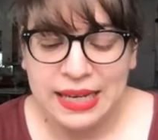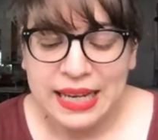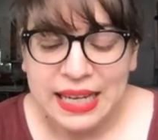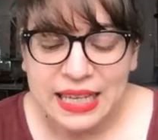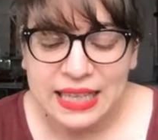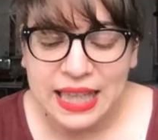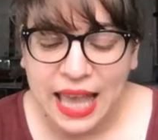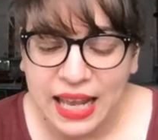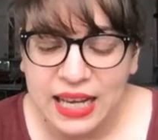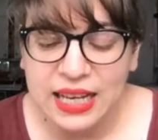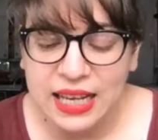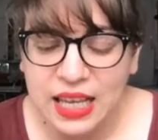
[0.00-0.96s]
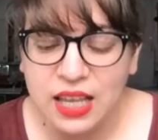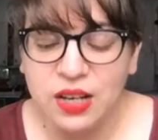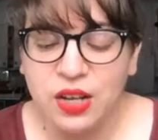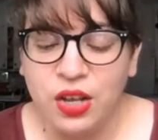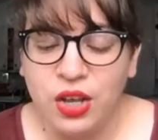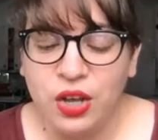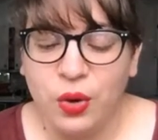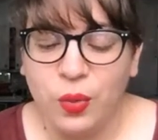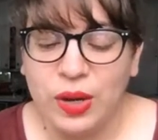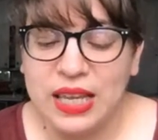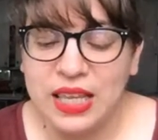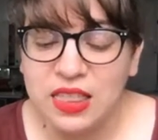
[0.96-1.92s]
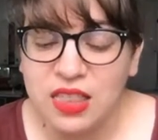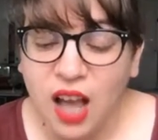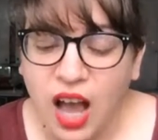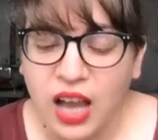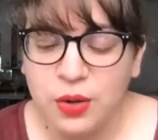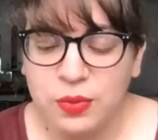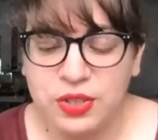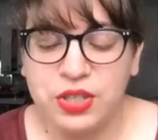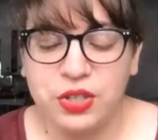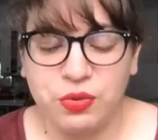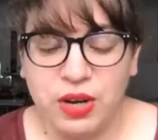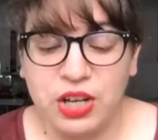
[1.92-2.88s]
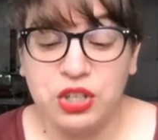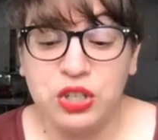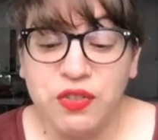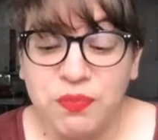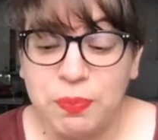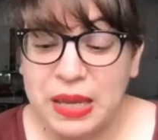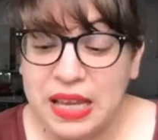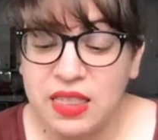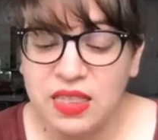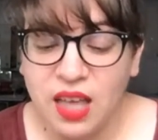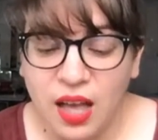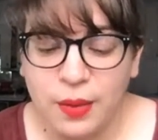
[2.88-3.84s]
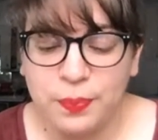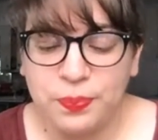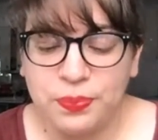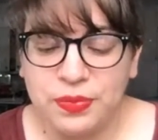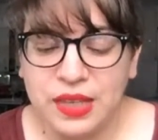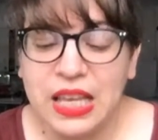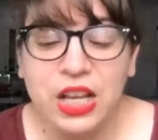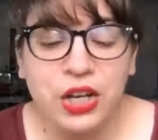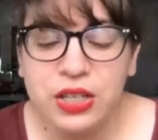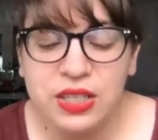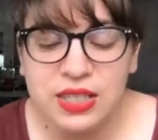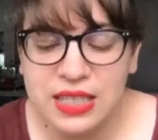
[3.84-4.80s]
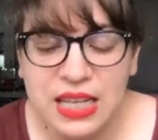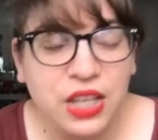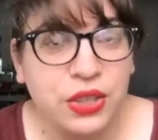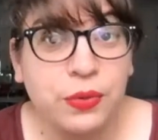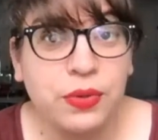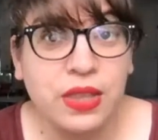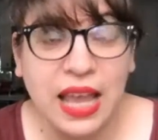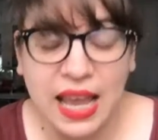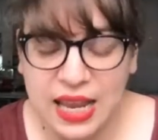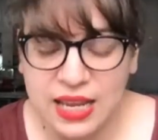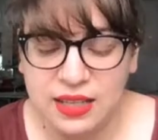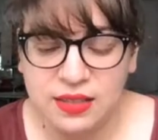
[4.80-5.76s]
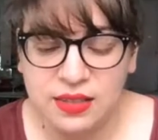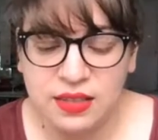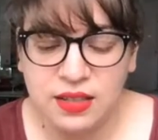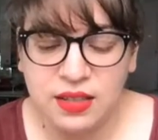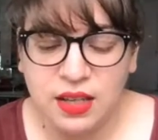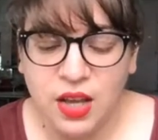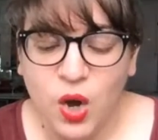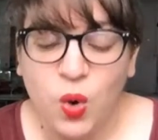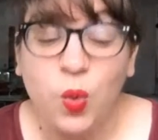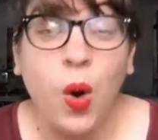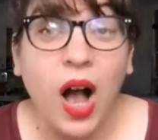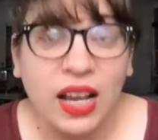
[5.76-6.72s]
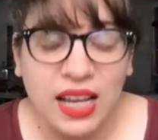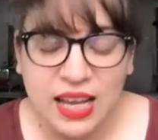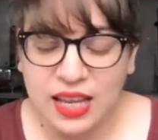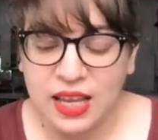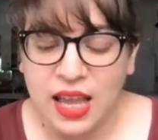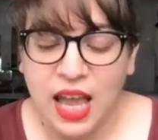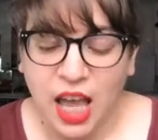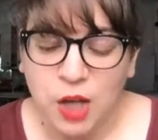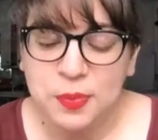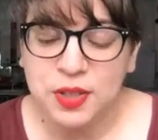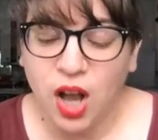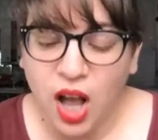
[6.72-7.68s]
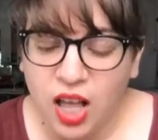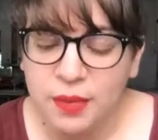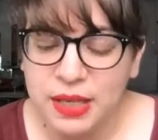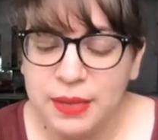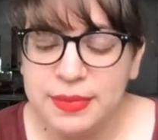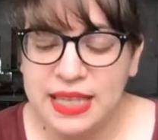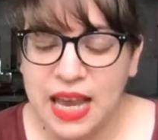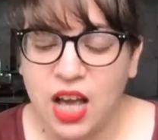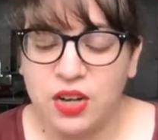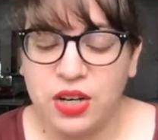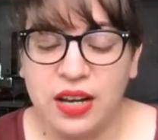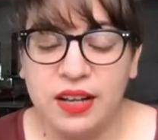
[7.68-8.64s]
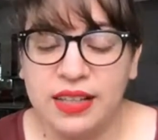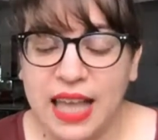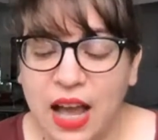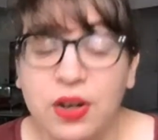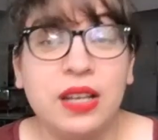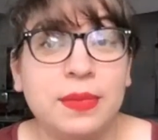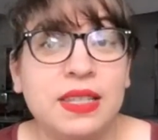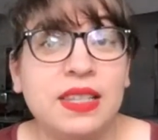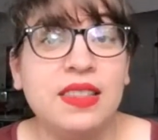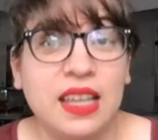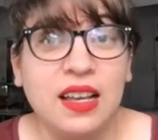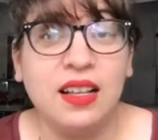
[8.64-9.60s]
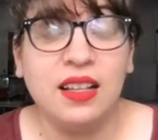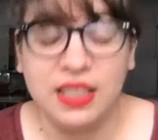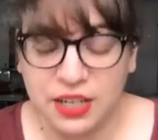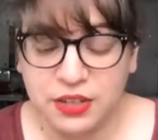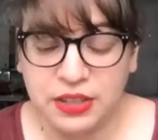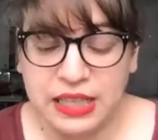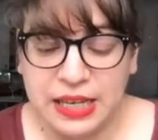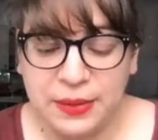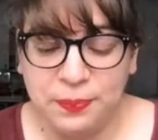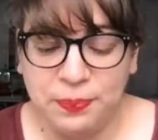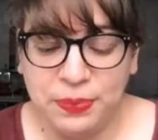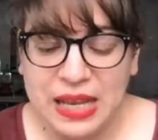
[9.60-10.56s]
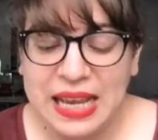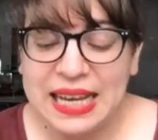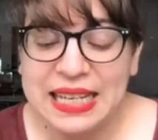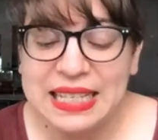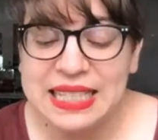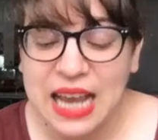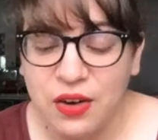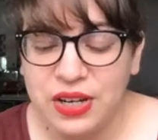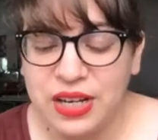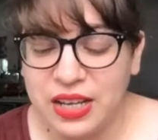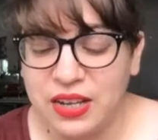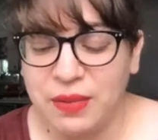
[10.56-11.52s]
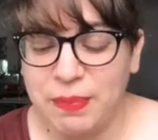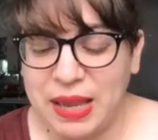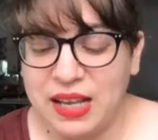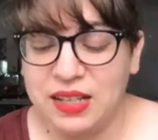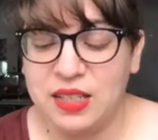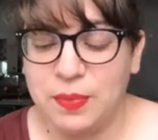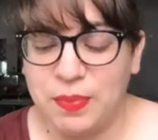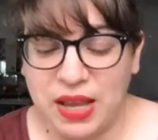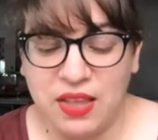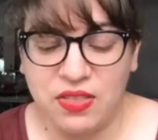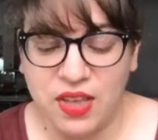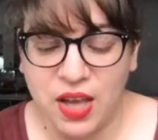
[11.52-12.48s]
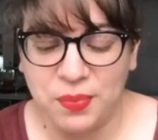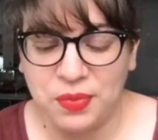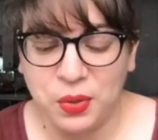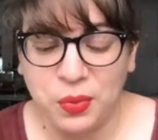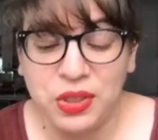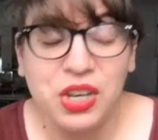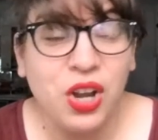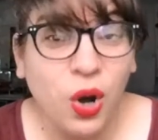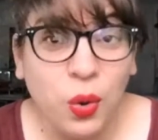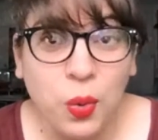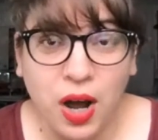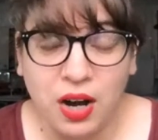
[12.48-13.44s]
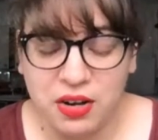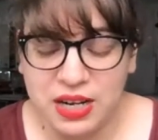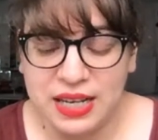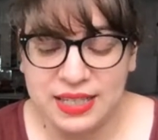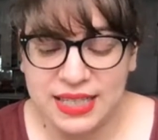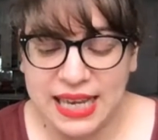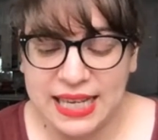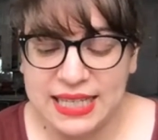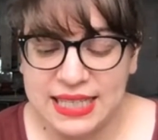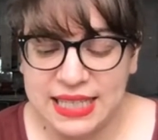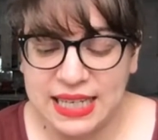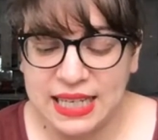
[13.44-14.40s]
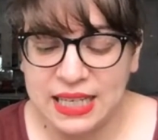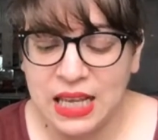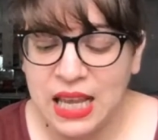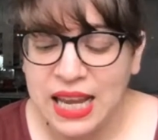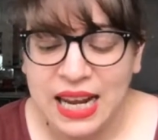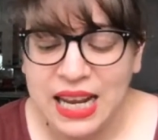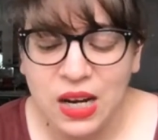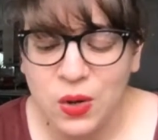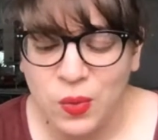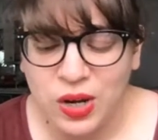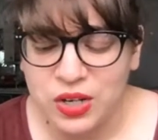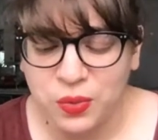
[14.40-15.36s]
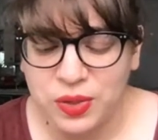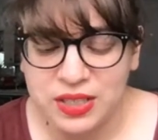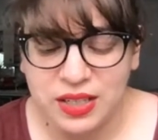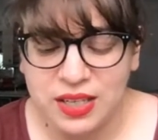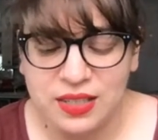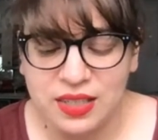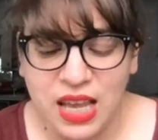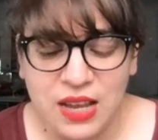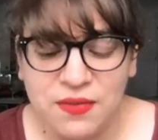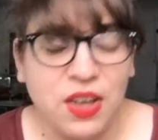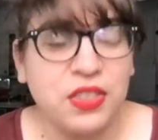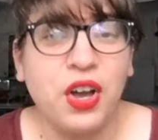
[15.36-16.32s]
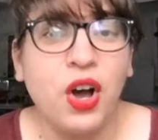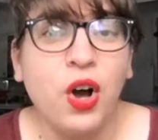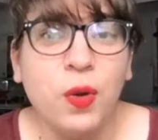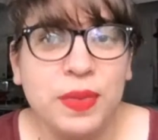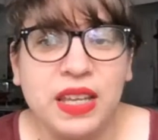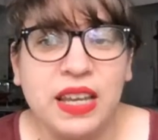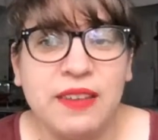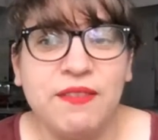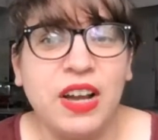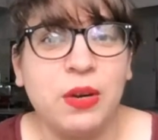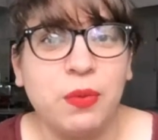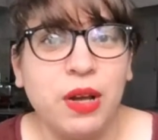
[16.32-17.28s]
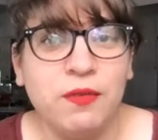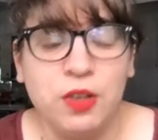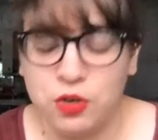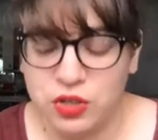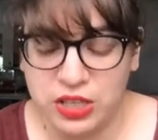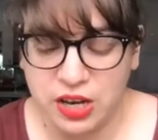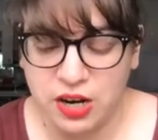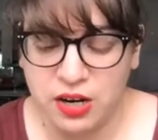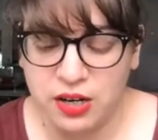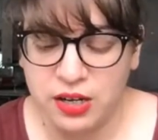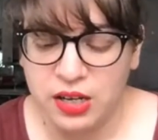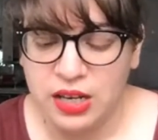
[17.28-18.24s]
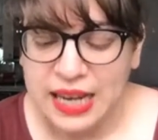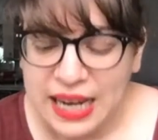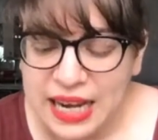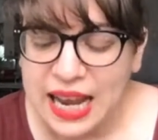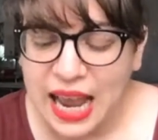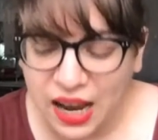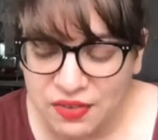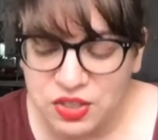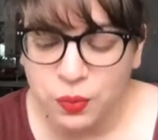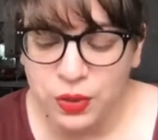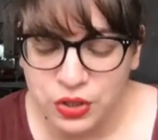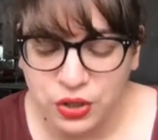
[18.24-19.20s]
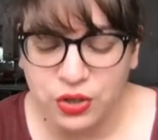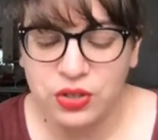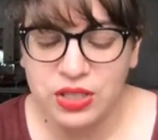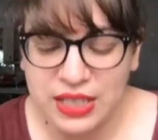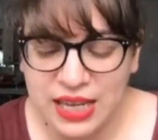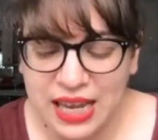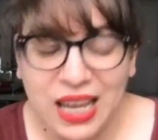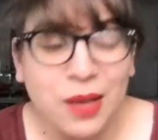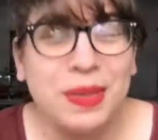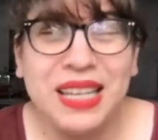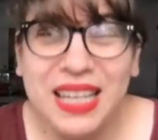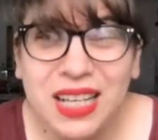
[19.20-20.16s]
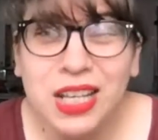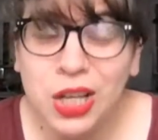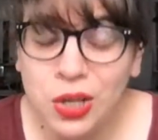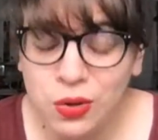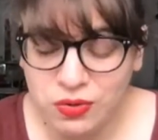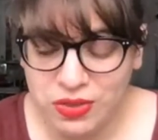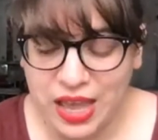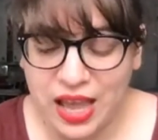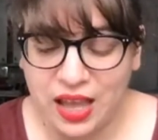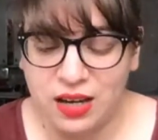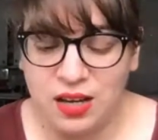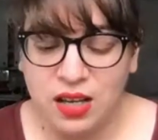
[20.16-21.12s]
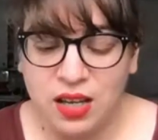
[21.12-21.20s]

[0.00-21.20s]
He headed in what he thought was the direction of Big Thumb. He couldn't see it through the haze. Walking helped calm him down and allowed him to think clearly. He doubted he could make it to Big Thumb with no water in his canteen. He didn't want to risk his life on the hope that he'd find refuge there. He'd have to return to camp. He knew that.